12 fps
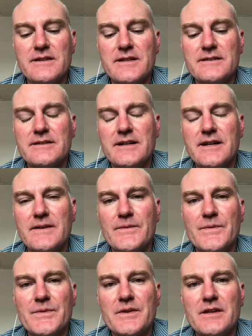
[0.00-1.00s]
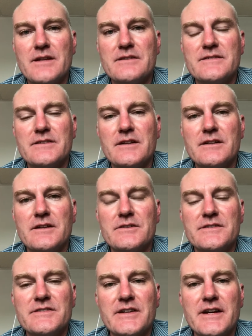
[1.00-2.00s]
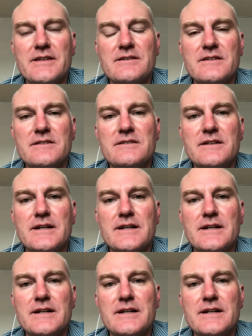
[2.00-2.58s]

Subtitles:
That's a good sign that